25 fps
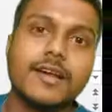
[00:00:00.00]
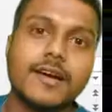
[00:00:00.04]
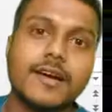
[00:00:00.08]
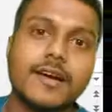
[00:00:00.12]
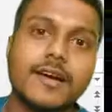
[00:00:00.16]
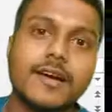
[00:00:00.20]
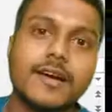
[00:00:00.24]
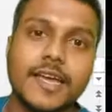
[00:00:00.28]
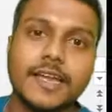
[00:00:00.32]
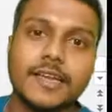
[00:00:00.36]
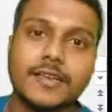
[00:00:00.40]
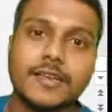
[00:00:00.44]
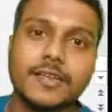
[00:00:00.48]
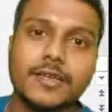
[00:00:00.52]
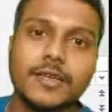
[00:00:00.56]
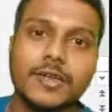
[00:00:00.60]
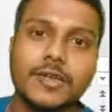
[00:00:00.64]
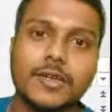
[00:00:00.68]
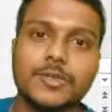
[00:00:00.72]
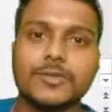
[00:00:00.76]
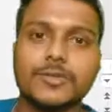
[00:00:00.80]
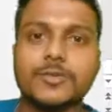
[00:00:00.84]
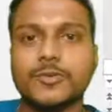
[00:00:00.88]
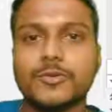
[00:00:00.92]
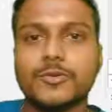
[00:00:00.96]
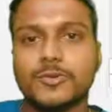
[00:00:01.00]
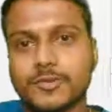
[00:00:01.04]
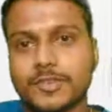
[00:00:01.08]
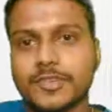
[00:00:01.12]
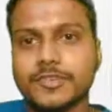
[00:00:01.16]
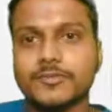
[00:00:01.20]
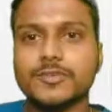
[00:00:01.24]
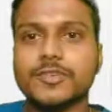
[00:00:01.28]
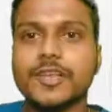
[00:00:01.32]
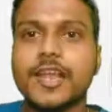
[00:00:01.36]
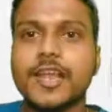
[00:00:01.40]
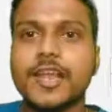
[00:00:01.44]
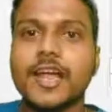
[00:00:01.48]
again. So the user
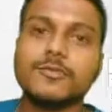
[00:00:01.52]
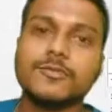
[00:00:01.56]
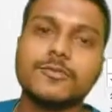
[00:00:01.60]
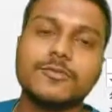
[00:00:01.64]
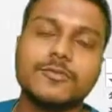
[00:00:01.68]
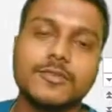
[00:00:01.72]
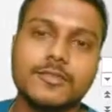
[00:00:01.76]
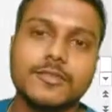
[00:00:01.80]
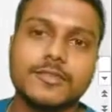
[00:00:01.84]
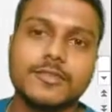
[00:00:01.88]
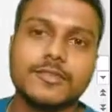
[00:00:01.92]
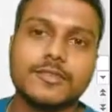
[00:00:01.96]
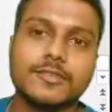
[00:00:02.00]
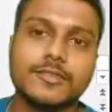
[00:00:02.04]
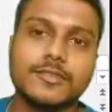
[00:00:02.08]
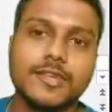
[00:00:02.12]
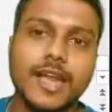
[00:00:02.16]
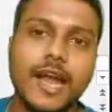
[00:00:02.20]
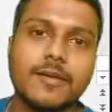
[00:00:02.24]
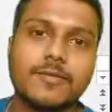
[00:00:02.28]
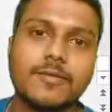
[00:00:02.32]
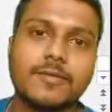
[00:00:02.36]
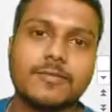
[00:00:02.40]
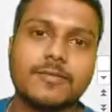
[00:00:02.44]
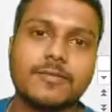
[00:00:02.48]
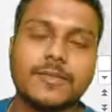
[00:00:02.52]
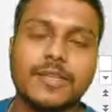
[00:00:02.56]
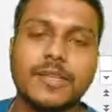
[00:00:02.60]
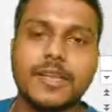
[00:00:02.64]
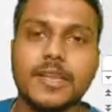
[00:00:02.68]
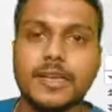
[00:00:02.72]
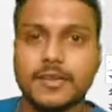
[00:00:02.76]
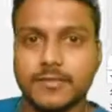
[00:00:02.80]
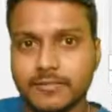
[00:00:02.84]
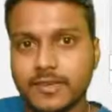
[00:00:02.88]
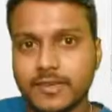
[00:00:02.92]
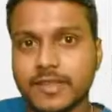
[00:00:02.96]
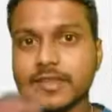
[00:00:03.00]
had to start from the like
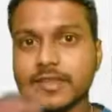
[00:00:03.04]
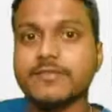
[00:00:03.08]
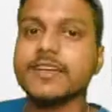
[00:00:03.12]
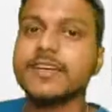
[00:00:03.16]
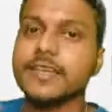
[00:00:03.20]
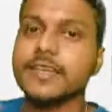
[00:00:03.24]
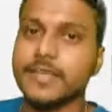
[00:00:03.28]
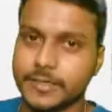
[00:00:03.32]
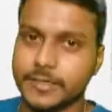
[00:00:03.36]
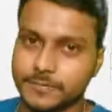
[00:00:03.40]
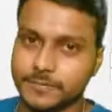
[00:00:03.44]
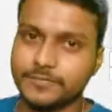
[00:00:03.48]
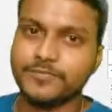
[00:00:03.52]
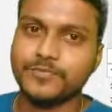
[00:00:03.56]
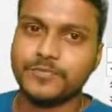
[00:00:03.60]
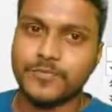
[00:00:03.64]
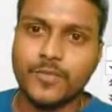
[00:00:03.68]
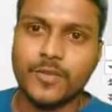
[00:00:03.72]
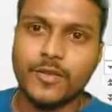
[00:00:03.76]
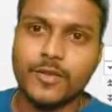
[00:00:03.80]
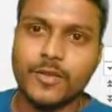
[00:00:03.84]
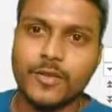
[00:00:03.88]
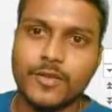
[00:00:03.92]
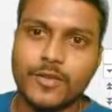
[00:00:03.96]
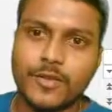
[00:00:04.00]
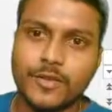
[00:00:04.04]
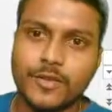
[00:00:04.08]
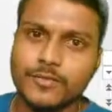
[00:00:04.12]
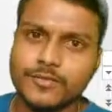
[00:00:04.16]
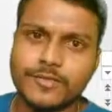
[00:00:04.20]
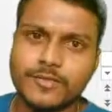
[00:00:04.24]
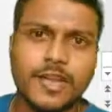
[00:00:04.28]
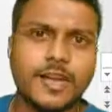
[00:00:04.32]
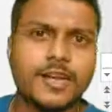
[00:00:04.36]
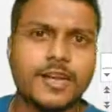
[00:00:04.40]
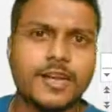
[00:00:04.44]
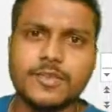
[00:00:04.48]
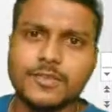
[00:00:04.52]
very beginning.
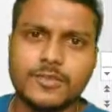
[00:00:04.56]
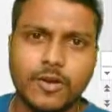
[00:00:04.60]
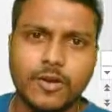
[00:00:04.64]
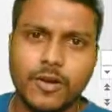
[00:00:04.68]
That is not